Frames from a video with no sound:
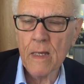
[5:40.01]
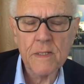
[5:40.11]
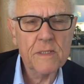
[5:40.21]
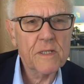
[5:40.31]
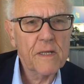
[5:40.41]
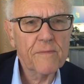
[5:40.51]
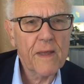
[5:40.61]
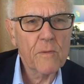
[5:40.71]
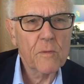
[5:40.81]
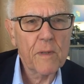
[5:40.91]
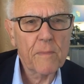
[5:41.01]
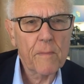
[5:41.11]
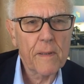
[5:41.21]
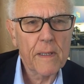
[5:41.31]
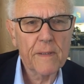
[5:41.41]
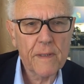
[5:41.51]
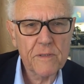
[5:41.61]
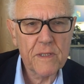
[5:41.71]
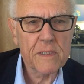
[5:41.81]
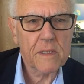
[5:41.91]
to see if they would be prepared. In
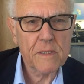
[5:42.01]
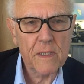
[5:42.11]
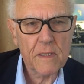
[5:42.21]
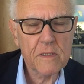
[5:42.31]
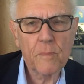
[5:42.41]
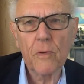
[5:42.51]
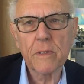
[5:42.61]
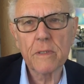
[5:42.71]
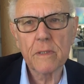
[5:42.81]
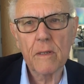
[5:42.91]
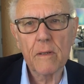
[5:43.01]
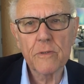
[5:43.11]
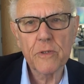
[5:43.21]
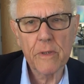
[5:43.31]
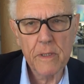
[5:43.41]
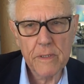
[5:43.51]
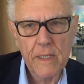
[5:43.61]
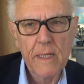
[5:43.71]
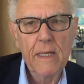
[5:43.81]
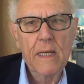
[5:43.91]
those days, consultants appointed their own juniors.
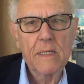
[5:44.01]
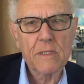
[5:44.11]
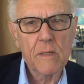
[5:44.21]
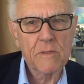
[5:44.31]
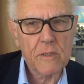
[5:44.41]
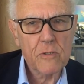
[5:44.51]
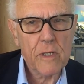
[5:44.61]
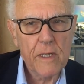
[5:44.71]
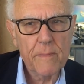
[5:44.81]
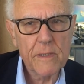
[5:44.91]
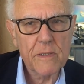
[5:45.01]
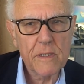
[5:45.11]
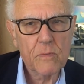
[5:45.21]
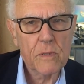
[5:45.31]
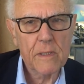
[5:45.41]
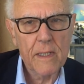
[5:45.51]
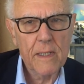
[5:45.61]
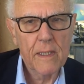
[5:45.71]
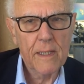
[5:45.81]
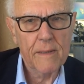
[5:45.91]
So it was a tricky business. Would
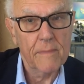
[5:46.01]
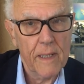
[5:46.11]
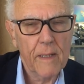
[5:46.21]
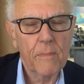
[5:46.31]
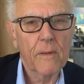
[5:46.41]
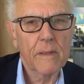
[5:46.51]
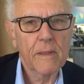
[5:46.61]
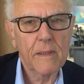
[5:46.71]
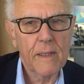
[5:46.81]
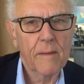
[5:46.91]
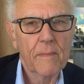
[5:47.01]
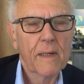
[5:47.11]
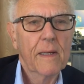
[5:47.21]
they let me appoint them?